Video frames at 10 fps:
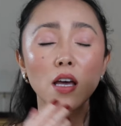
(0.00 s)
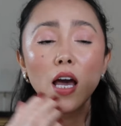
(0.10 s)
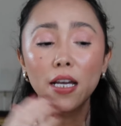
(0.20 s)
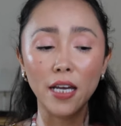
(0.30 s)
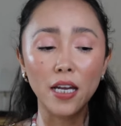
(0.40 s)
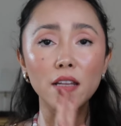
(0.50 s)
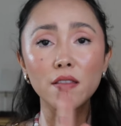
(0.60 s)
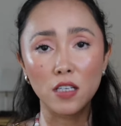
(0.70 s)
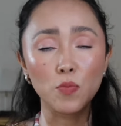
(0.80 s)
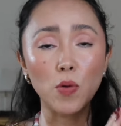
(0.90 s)
Again,
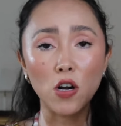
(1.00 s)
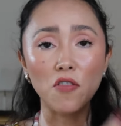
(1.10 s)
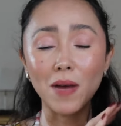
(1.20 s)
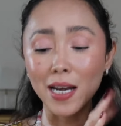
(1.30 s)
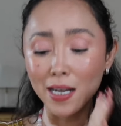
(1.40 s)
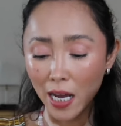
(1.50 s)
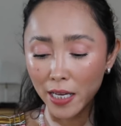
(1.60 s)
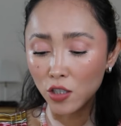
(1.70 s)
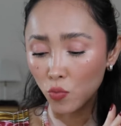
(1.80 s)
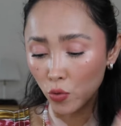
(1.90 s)
this is part of my
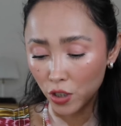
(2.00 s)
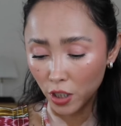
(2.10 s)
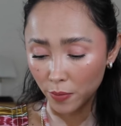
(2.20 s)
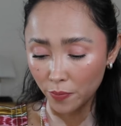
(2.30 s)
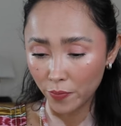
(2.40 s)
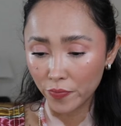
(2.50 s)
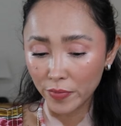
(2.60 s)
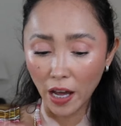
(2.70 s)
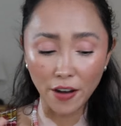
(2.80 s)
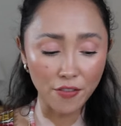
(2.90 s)
night routine.
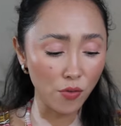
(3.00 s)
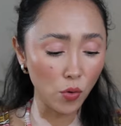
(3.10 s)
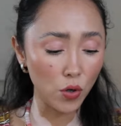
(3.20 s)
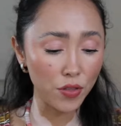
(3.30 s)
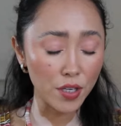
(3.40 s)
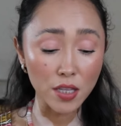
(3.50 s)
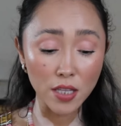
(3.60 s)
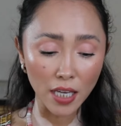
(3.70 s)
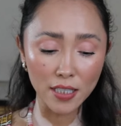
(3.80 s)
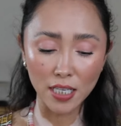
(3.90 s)
And for the
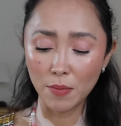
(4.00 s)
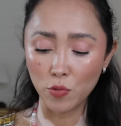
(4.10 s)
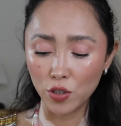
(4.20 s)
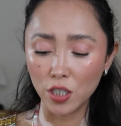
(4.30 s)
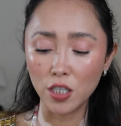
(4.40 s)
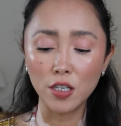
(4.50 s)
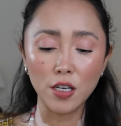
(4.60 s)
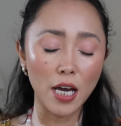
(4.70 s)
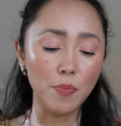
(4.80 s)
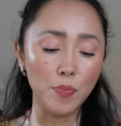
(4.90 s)
daytime routine,
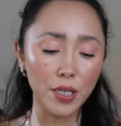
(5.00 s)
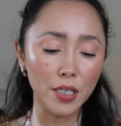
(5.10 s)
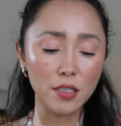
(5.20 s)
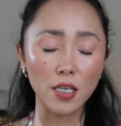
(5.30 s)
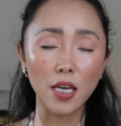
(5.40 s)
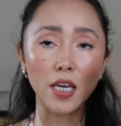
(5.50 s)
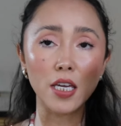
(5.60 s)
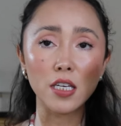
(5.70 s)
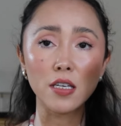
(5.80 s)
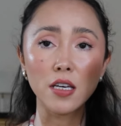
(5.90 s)
I picked
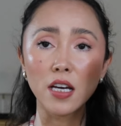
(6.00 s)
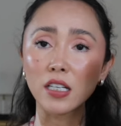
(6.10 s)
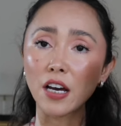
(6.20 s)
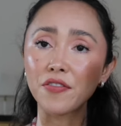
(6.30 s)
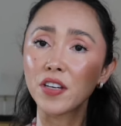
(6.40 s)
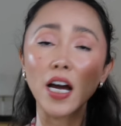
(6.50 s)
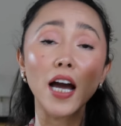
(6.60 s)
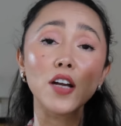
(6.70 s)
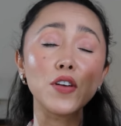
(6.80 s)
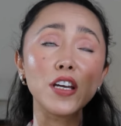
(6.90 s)
a caffeine
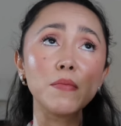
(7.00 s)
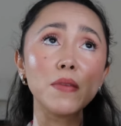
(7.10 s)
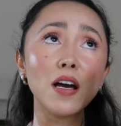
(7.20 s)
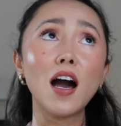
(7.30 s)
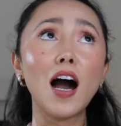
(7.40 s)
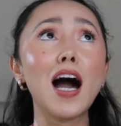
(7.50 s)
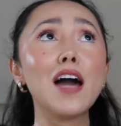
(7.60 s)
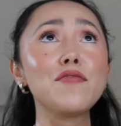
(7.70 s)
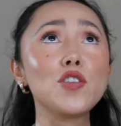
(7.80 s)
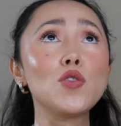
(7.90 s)
eye cream.
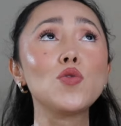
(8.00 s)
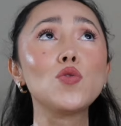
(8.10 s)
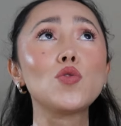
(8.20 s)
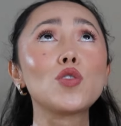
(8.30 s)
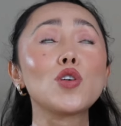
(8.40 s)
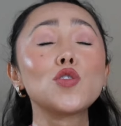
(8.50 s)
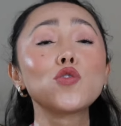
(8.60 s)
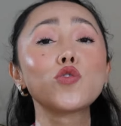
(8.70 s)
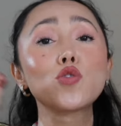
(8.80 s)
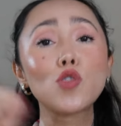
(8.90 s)
I've used
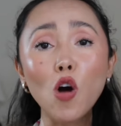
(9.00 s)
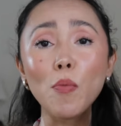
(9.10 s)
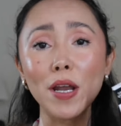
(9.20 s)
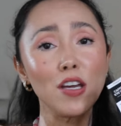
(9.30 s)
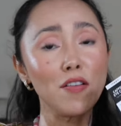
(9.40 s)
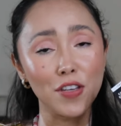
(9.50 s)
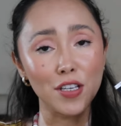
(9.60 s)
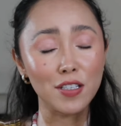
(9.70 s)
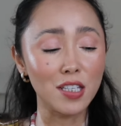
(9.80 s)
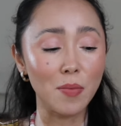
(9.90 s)
so many of
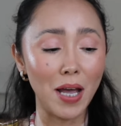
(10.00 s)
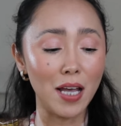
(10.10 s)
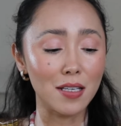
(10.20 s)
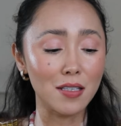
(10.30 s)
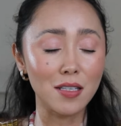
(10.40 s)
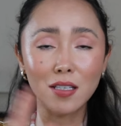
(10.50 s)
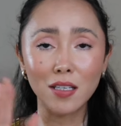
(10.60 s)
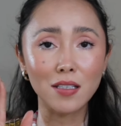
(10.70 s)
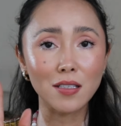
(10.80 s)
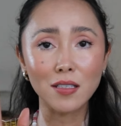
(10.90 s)
this in the past. This
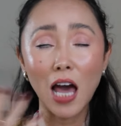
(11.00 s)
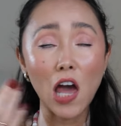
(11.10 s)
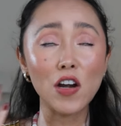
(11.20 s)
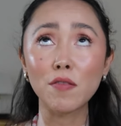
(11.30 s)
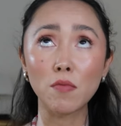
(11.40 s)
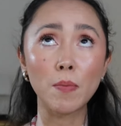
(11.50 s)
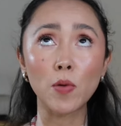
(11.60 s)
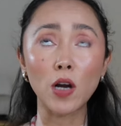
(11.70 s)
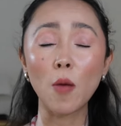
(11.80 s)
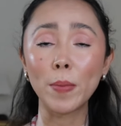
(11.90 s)
is, I don't even remember
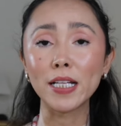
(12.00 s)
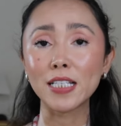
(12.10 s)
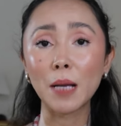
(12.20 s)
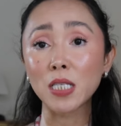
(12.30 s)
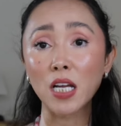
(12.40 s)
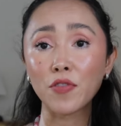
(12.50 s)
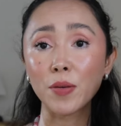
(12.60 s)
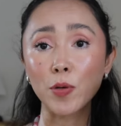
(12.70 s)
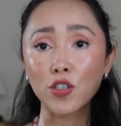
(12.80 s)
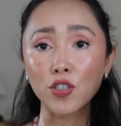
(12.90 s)
how many times I've
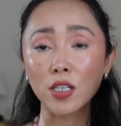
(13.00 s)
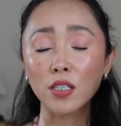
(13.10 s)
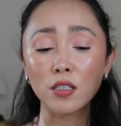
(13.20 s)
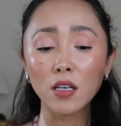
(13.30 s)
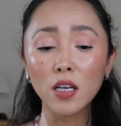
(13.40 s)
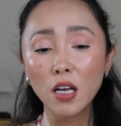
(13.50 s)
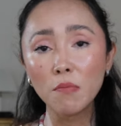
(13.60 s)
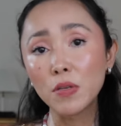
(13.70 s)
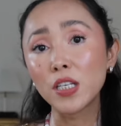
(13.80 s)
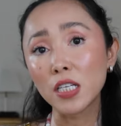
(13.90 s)
repurchased,
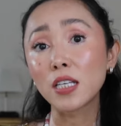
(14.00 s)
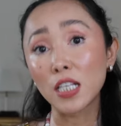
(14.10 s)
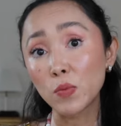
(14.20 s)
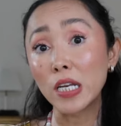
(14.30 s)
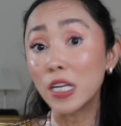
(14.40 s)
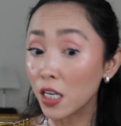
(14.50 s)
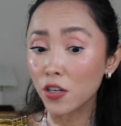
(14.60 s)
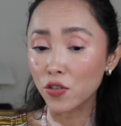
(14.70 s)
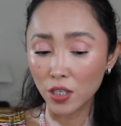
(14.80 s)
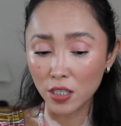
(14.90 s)
but this has been
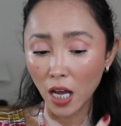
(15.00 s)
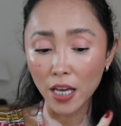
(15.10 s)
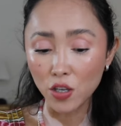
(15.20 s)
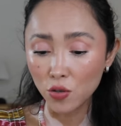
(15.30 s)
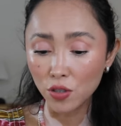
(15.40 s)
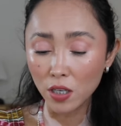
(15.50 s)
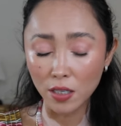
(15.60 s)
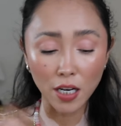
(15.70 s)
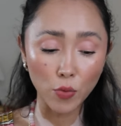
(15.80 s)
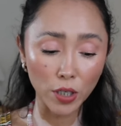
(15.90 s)
years since I used this
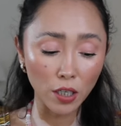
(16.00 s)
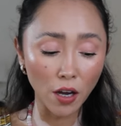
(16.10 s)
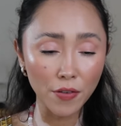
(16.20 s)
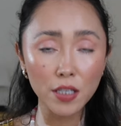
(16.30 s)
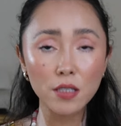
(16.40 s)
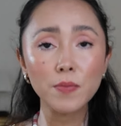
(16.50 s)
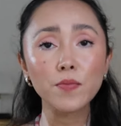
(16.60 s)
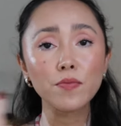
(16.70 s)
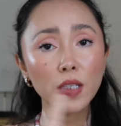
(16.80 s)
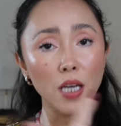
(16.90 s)
and I really love it.
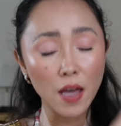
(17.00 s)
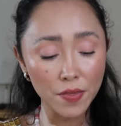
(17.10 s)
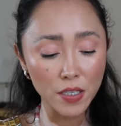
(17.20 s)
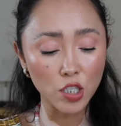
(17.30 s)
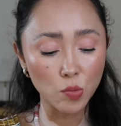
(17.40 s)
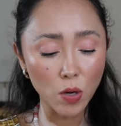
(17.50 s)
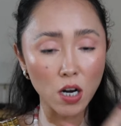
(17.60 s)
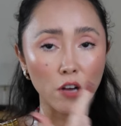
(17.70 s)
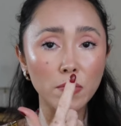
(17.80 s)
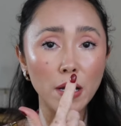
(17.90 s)
And this is part
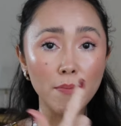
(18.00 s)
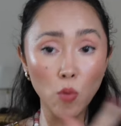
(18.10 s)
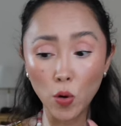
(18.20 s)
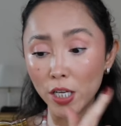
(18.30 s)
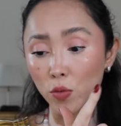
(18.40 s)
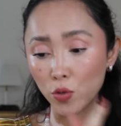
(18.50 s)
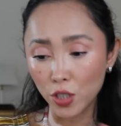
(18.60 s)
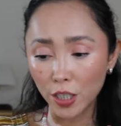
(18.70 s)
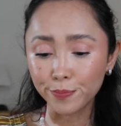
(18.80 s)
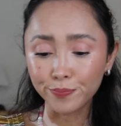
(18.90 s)
of my morning
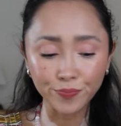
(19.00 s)
routine.